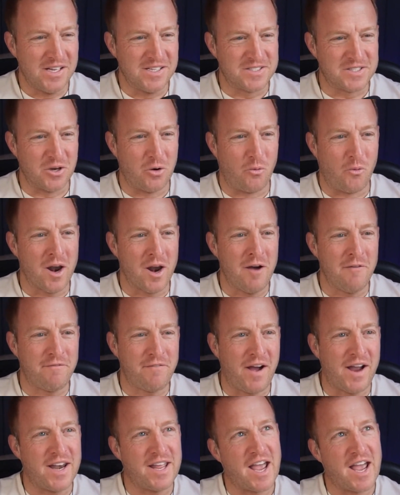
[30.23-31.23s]
So what I'm
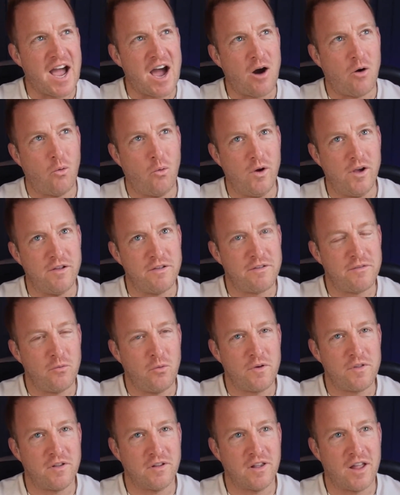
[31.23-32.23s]
finding out
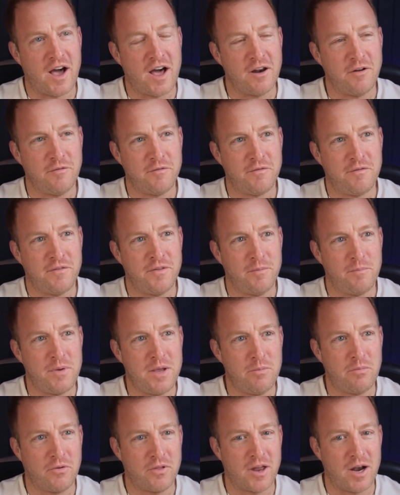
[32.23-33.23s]
with a lot of the
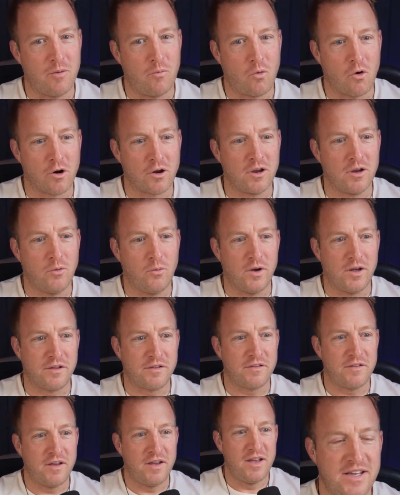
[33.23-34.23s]
people that I'm working
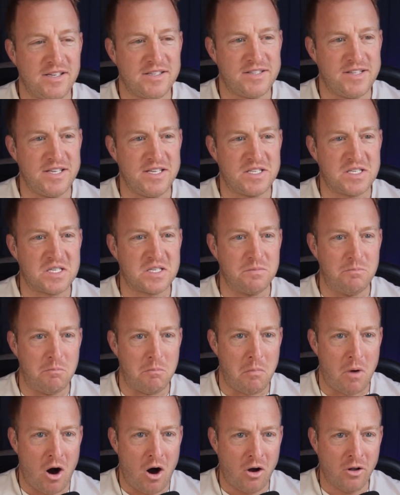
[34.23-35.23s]
with is these
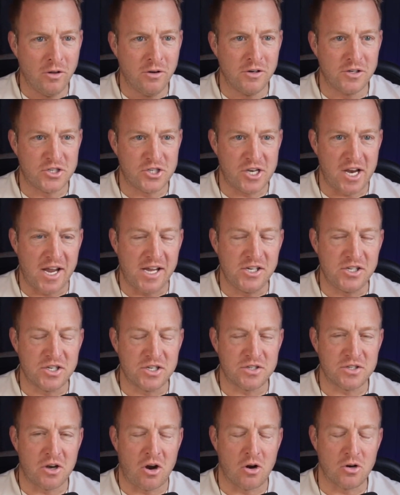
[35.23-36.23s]
smaller
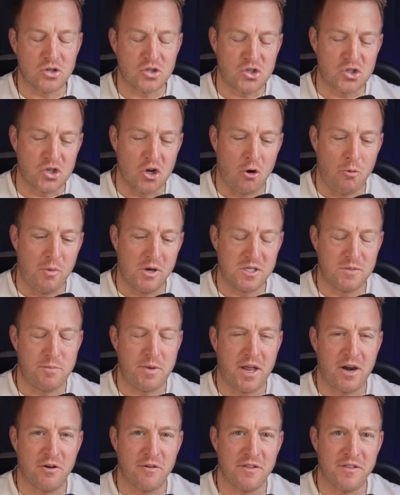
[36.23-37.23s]
changes are so much
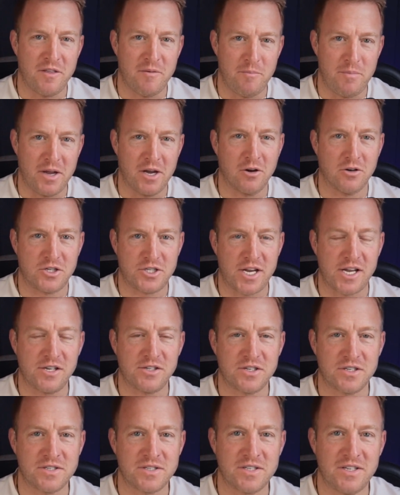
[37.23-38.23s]
better than the bigger
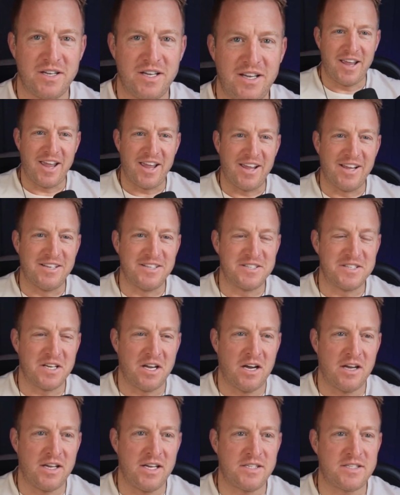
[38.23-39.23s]
changes. And
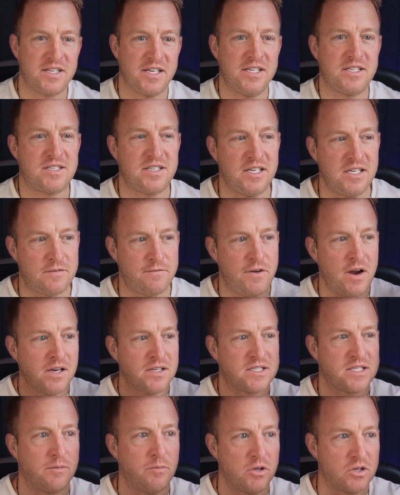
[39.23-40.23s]
it's
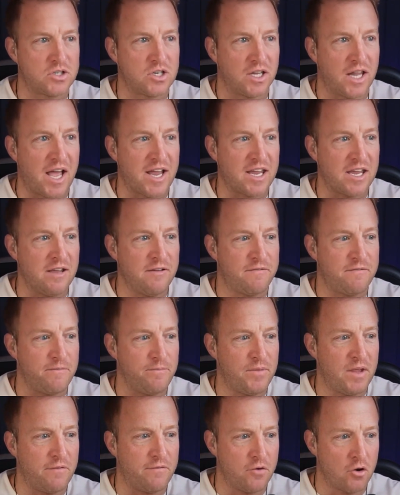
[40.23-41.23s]
very similar to like
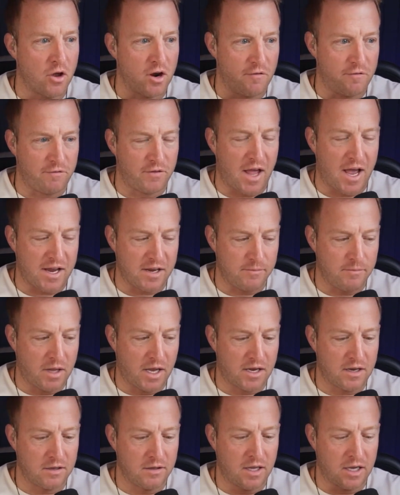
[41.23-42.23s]
if you're on a flight,
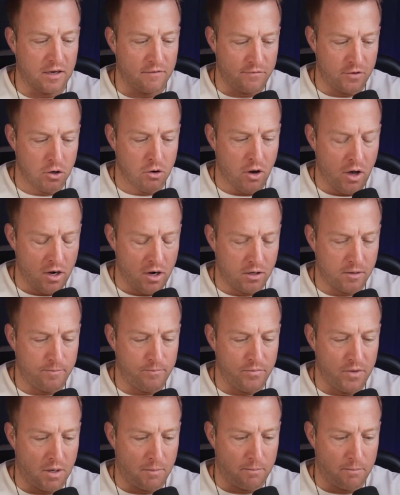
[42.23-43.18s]
like if you're on a